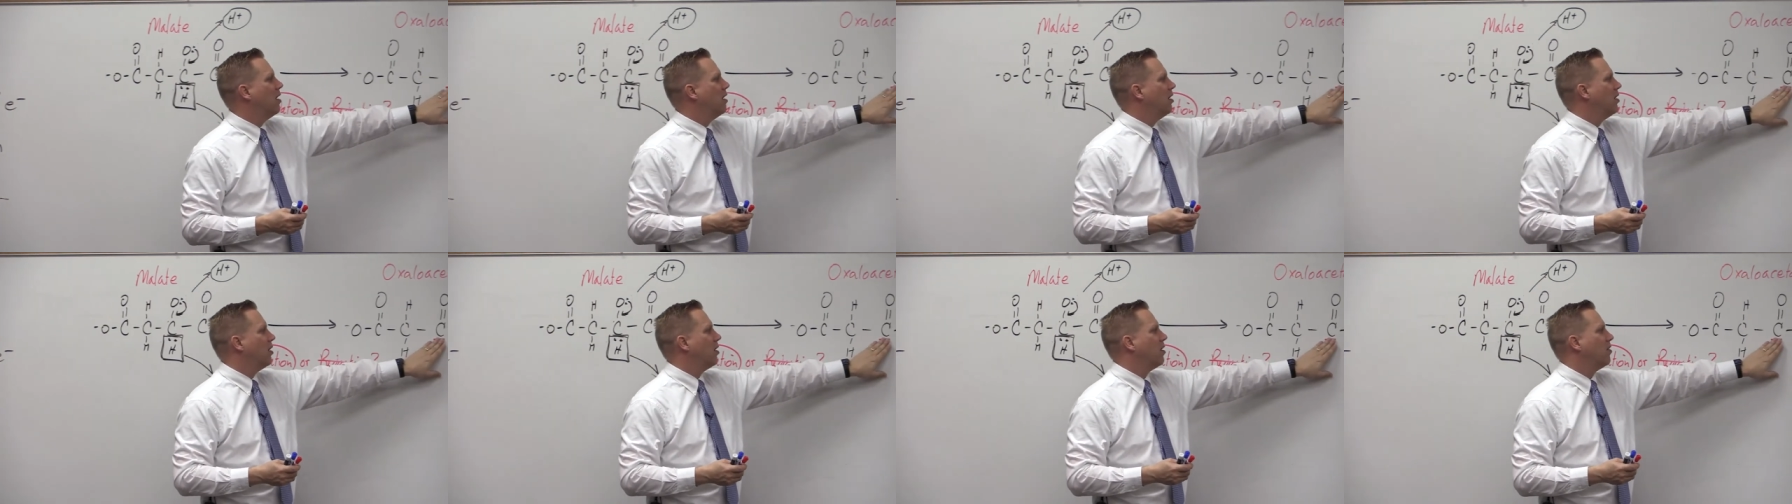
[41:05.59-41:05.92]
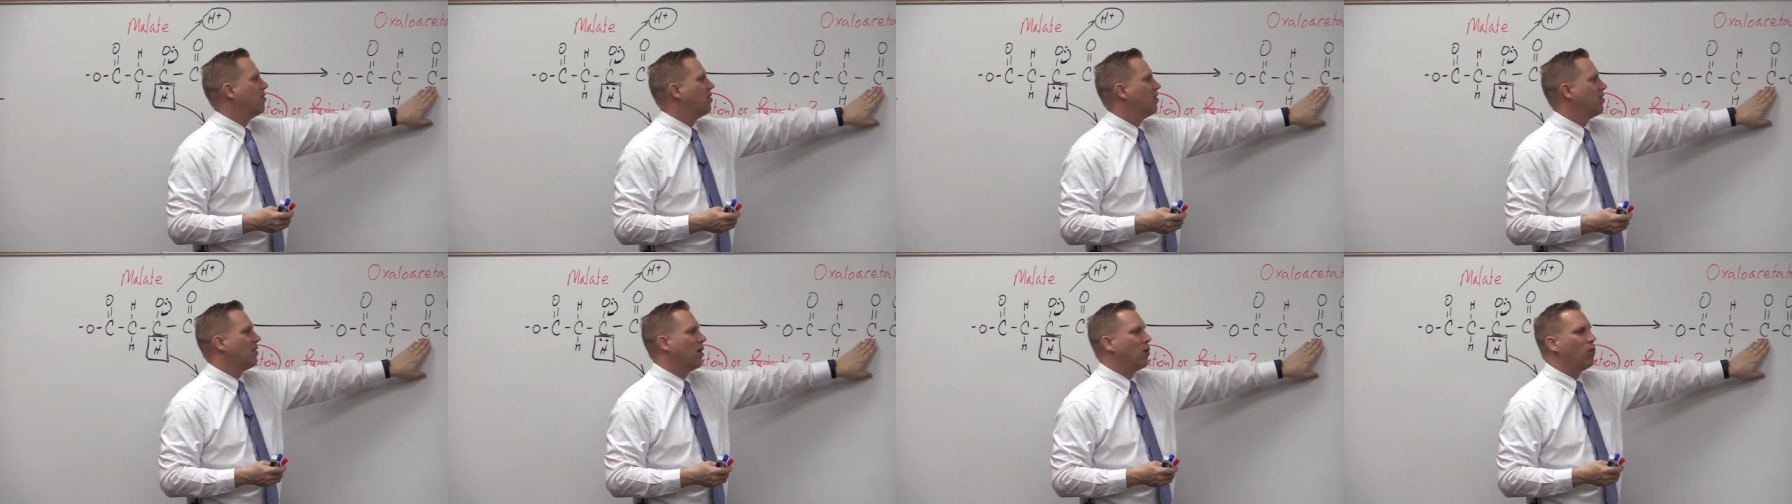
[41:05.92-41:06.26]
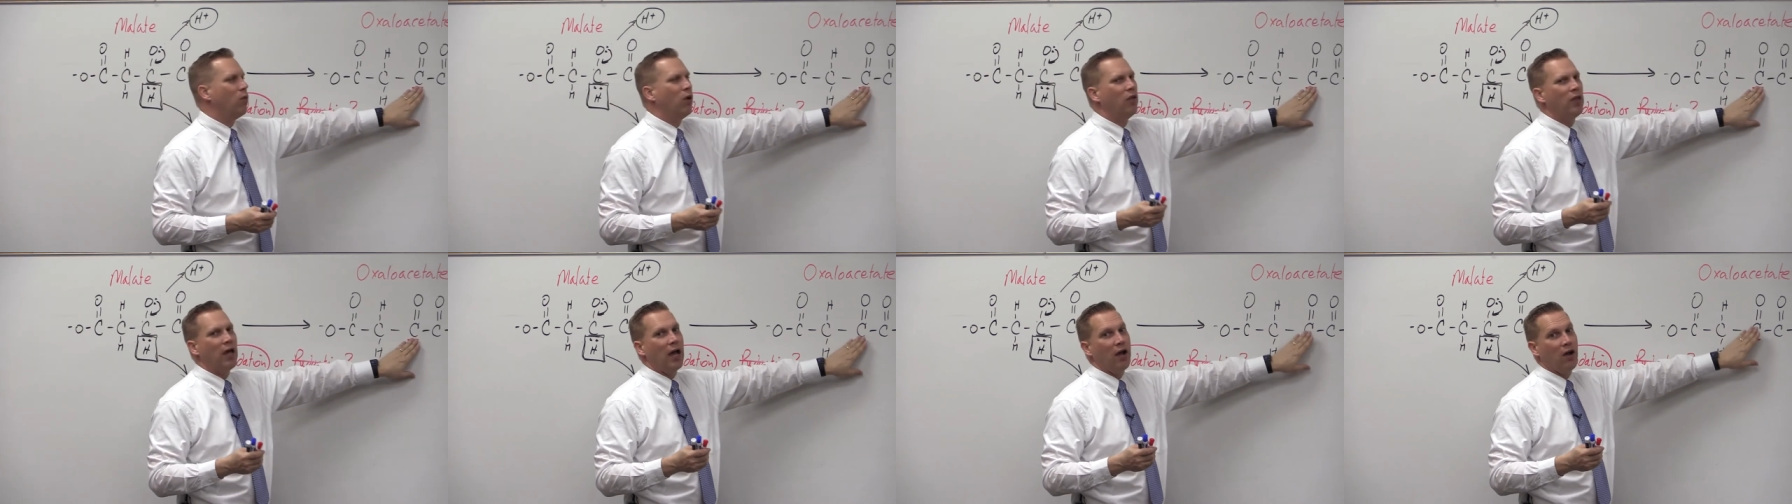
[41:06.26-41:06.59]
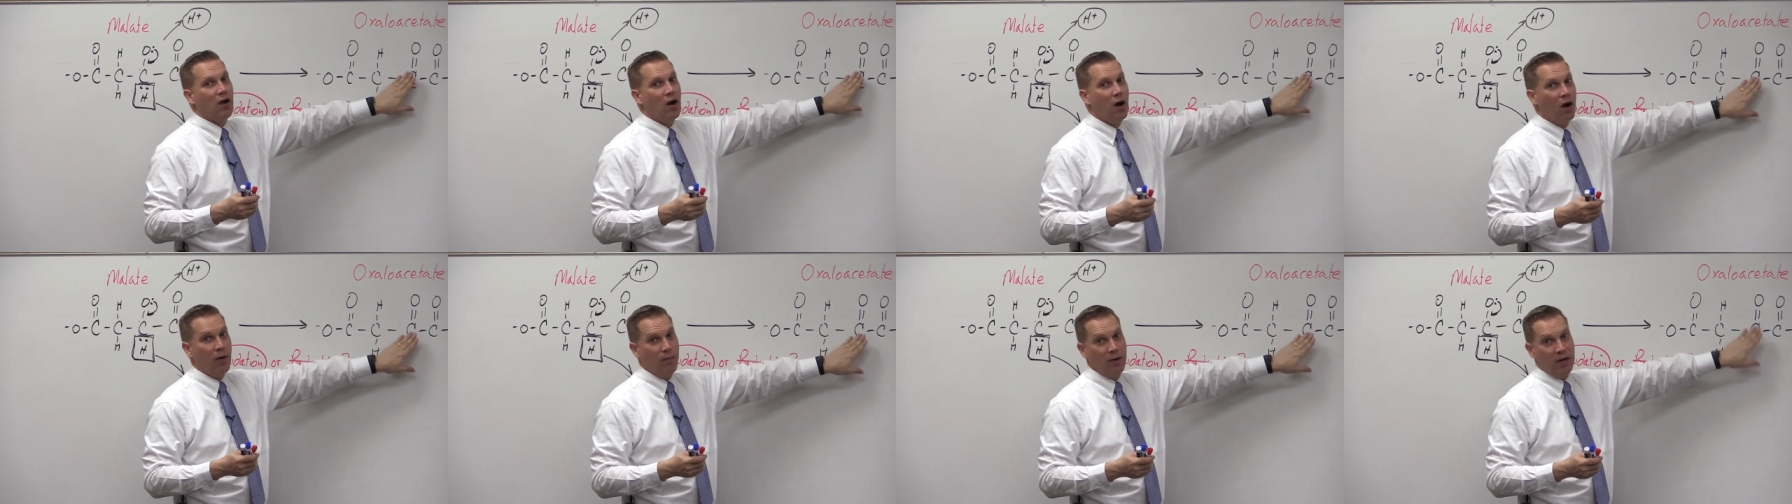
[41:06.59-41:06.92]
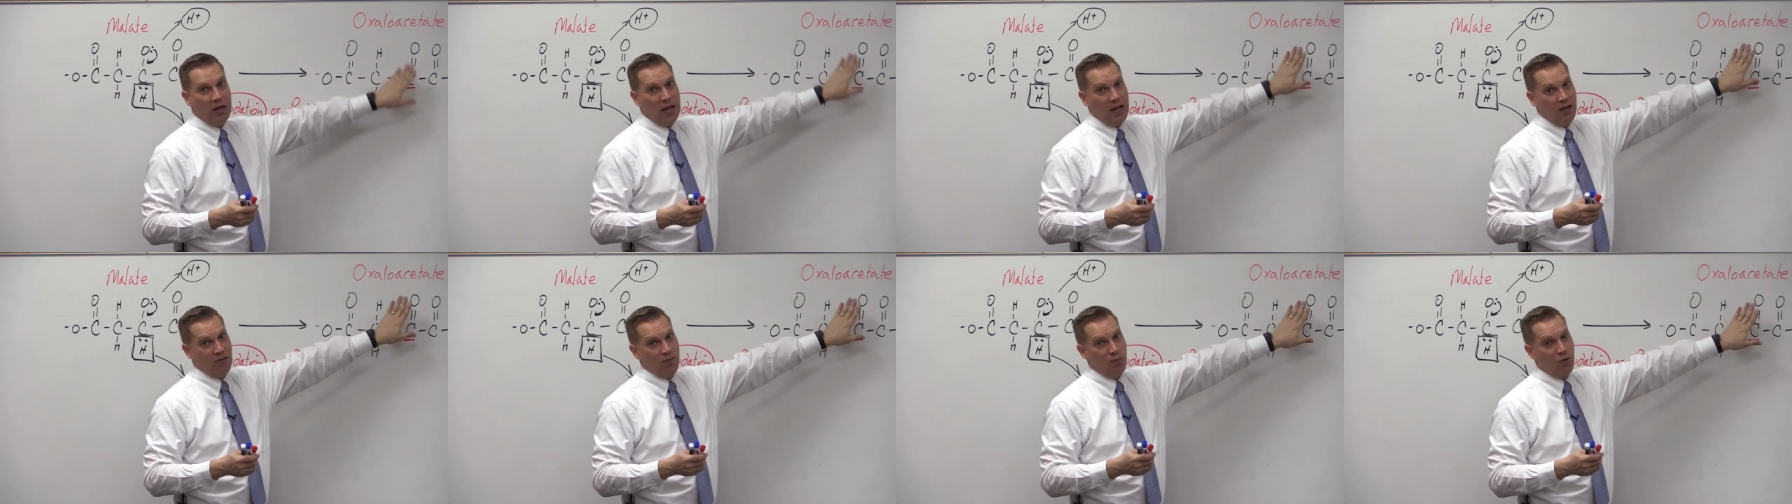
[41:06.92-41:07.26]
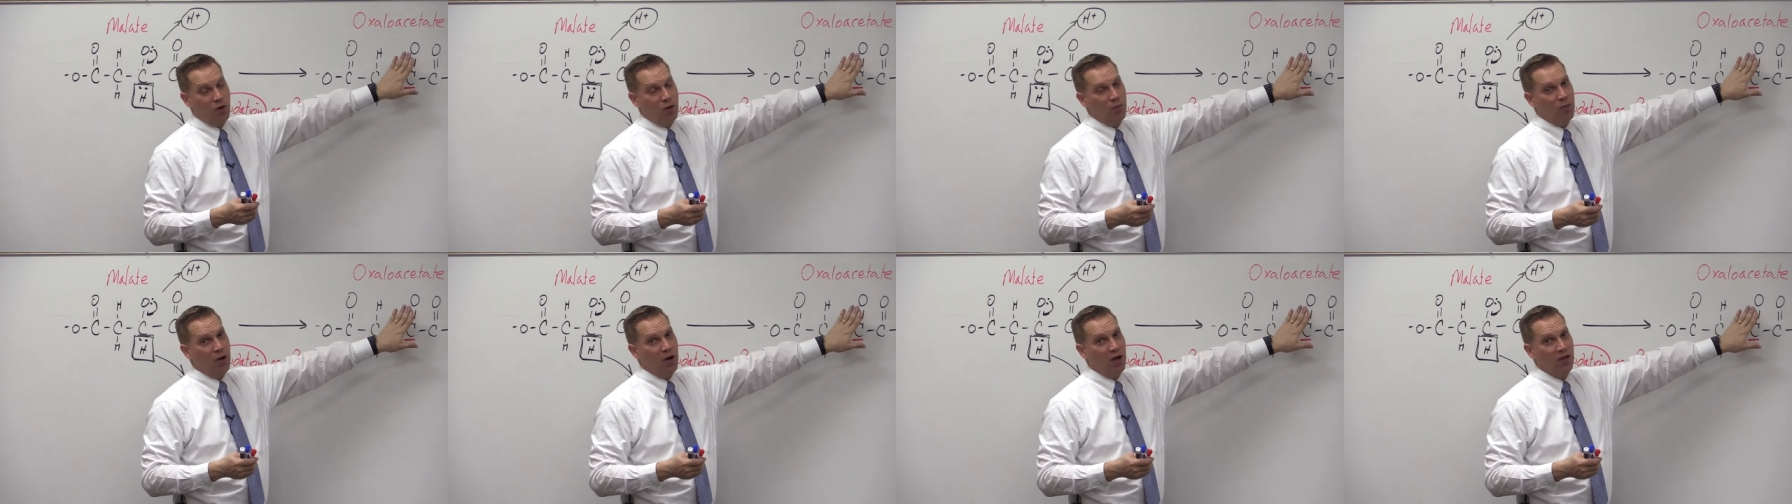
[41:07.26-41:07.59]
you can just say, well, that carbon has
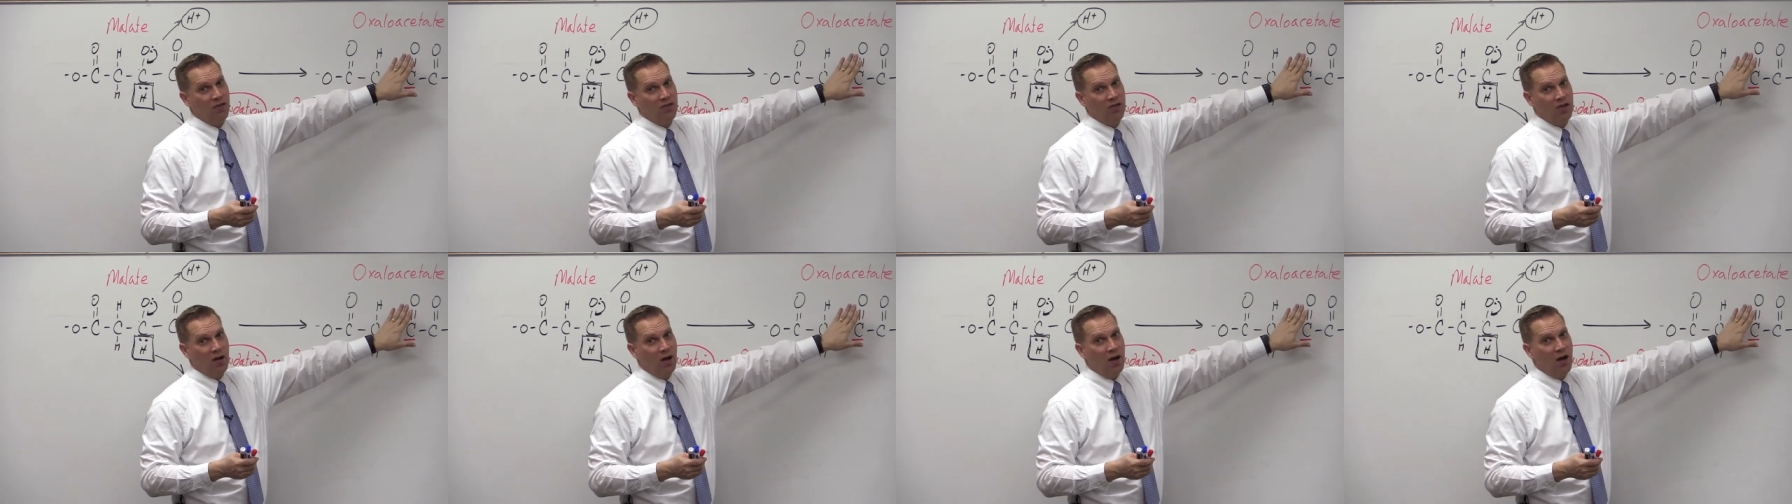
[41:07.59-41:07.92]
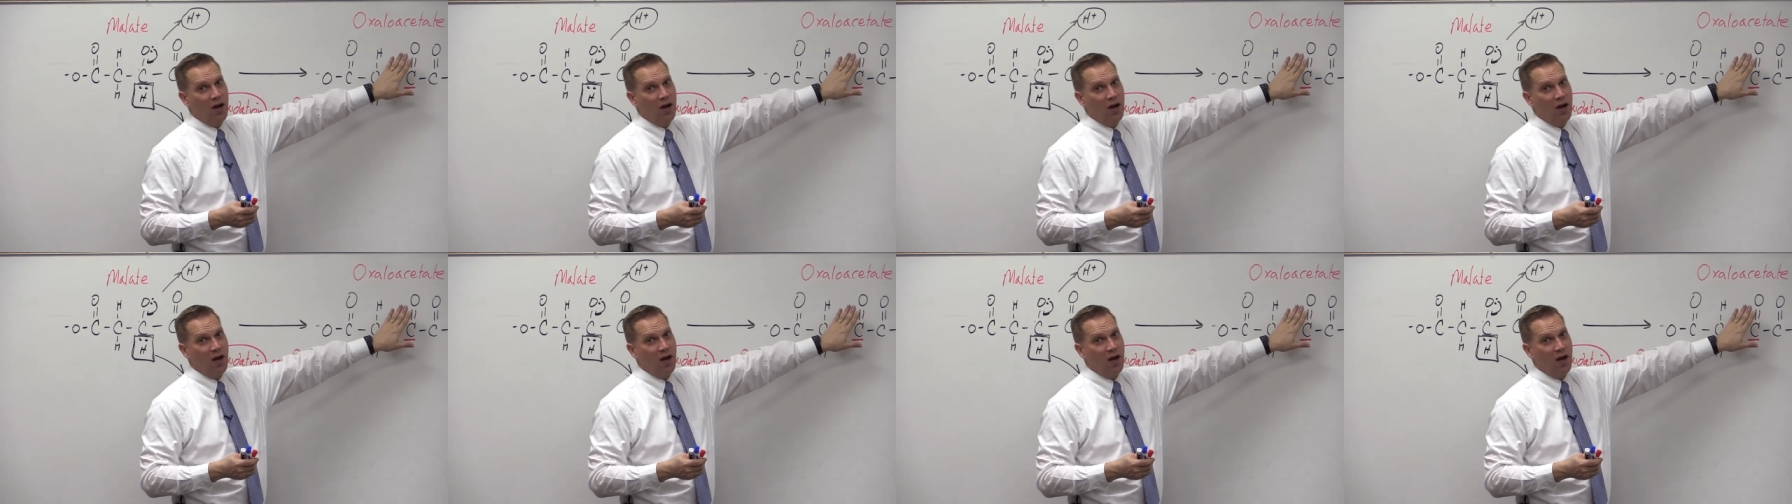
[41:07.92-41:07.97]
more bonds to